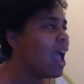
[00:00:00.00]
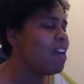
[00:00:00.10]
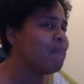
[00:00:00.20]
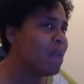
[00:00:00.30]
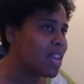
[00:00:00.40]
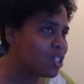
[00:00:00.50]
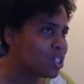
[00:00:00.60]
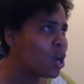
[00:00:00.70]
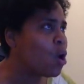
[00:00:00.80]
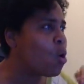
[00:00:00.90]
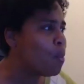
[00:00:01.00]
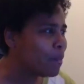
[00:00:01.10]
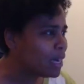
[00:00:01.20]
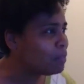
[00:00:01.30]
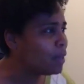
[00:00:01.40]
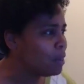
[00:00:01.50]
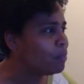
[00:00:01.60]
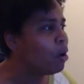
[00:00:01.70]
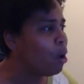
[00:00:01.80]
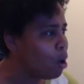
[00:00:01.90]
I have met so many
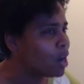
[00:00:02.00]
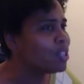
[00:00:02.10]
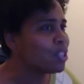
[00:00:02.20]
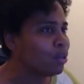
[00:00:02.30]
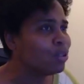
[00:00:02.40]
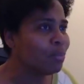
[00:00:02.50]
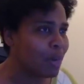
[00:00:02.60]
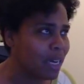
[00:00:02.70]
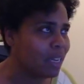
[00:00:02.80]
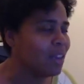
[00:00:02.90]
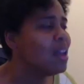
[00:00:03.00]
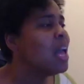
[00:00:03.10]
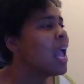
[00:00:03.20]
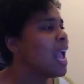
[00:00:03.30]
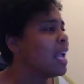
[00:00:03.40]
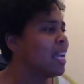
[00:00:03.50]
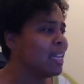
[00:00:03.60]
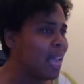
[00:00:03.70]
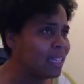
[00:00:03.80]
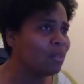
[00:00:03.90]
people on social media and
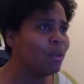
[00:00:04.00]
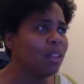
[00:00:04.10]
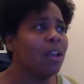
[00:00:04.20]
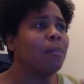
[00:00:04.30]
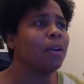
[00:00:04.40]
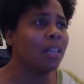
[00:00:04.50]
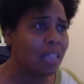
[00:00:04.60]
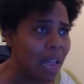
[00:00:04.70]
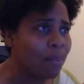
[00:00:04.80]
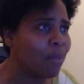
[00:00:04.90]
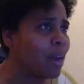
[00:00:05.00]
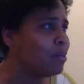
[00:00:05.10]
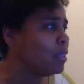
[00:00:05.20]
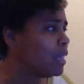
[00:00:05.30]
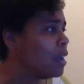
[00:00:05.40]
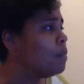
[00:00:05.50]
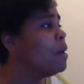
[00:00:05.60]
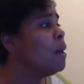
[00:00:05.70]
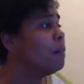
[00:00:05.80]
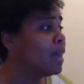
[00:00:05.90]
connected with them, collaborated with them,